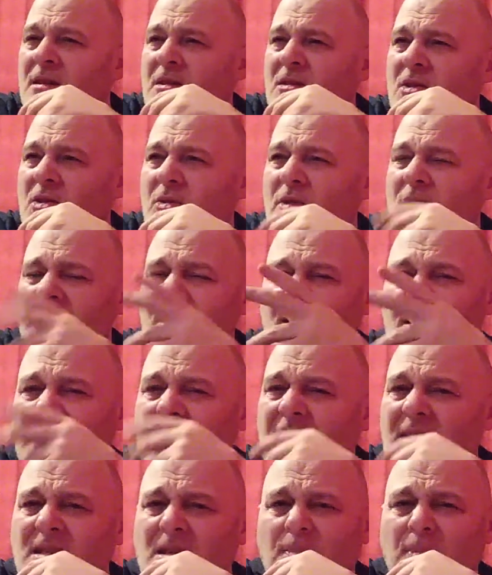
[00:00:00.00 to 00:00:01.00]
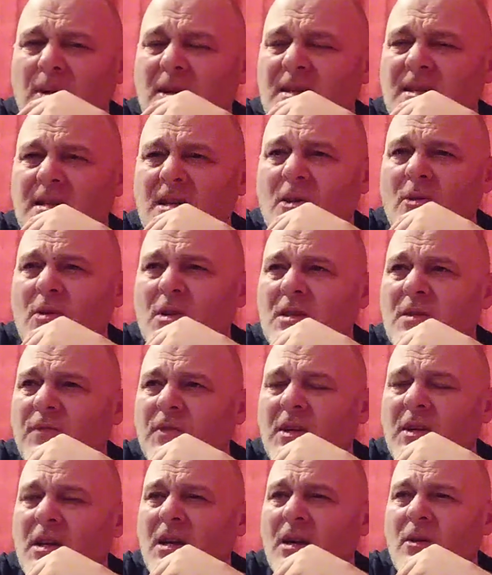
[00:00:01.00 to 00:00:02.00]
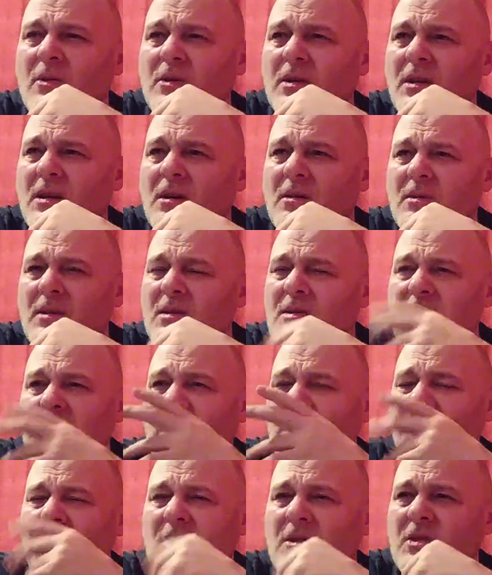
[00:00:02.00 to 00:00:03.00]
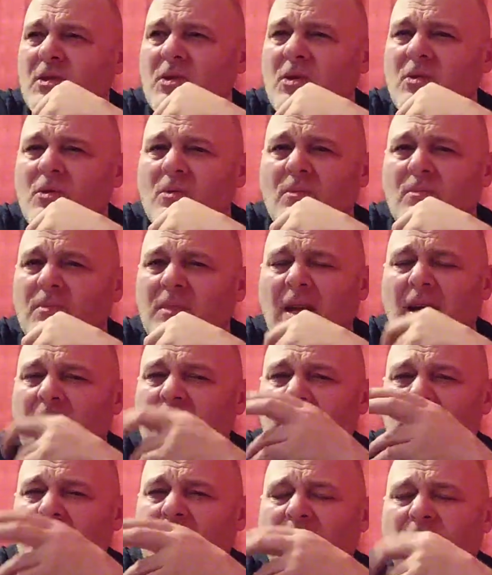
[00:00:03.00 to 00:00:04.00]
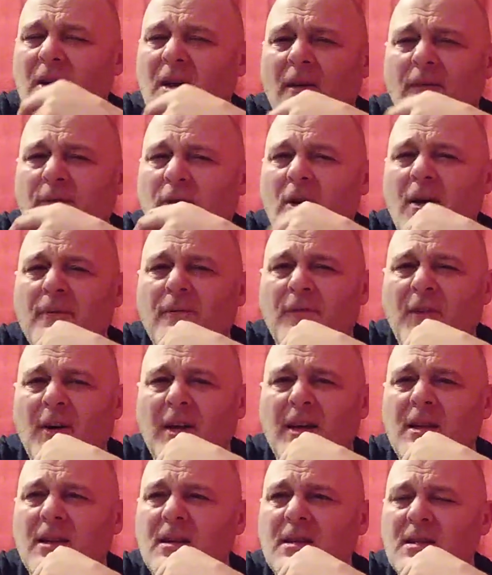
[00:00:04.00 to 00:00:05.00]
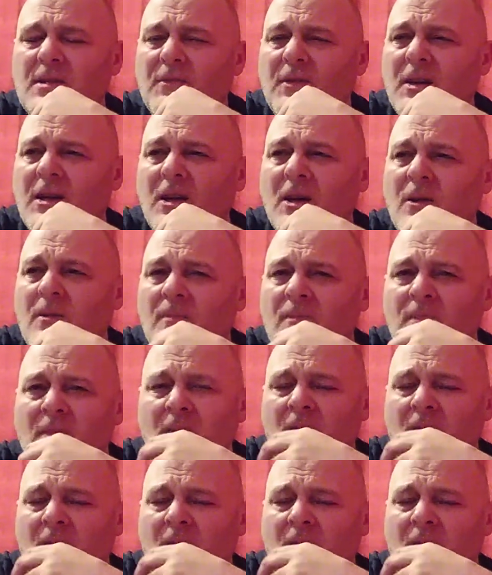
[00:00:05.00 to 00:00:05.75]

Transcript: sorry, this has had to be a serious video, you know. There's nothing to that. There's nothing I find funny in this video.